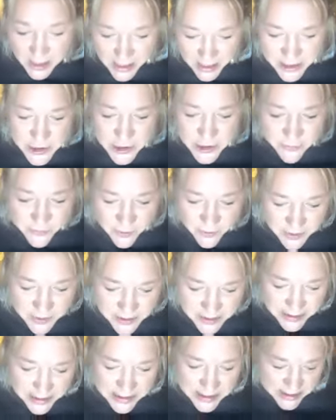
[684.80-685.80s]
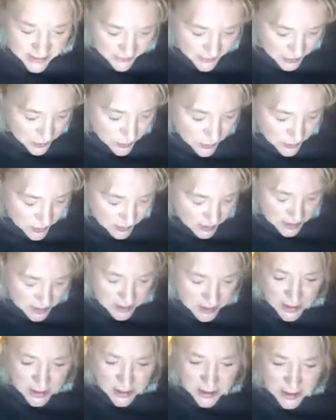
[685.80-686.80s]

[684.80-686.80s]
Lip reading: And you've got the Six of Swords.